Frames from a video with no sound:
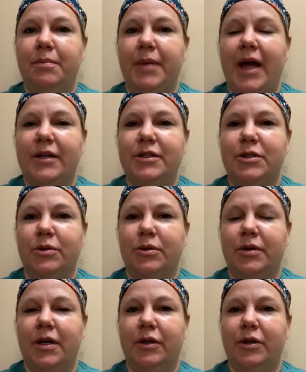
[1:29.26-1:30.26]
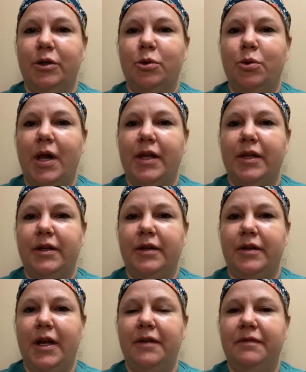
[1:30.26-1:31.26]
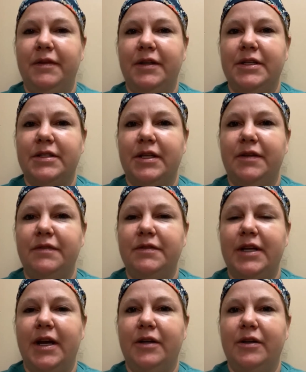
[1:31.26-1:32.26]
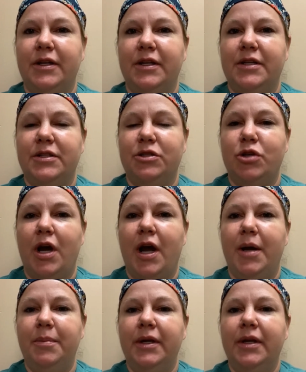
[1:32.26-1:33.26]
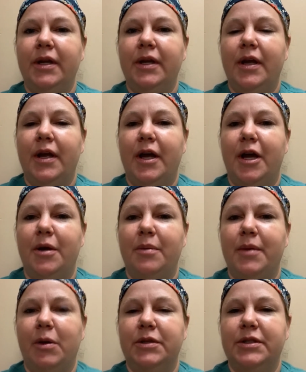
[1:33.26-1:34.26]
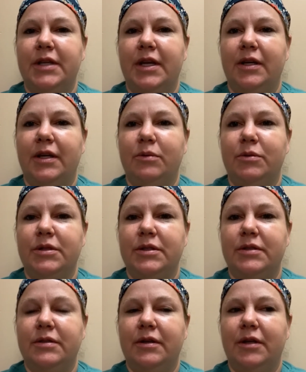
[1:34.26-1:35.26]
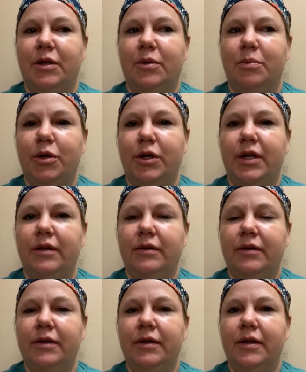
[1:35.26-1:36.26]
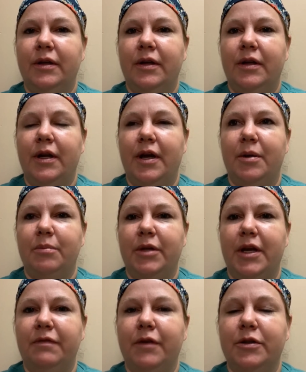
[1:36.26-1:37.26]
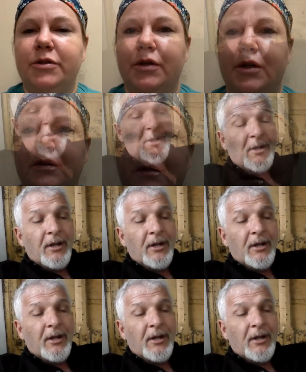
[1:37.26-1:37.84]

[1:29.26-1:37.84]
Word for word: back to a good quality of life and his lifestyle and his job um, I would say it was, you know, pretty um, life altering.